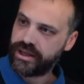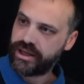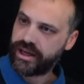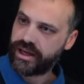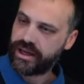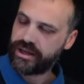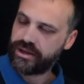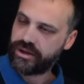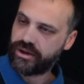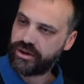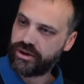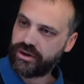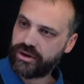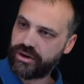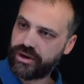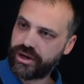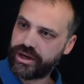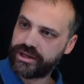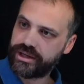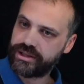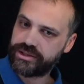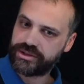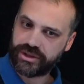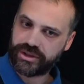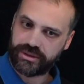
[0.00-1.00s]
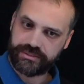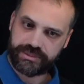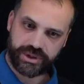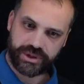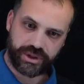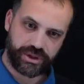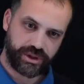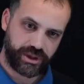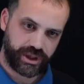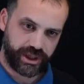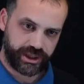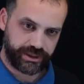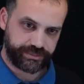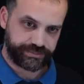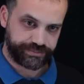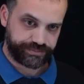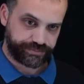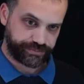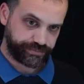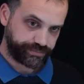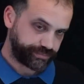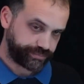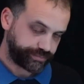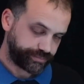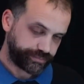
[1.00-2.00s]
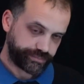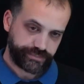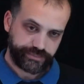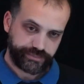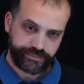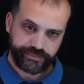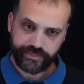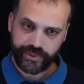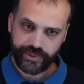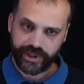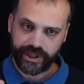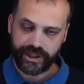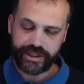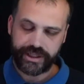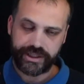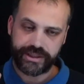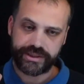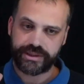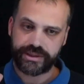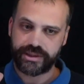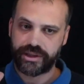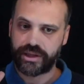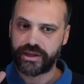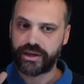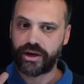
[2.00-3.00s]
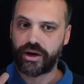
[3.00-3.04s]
And I times I is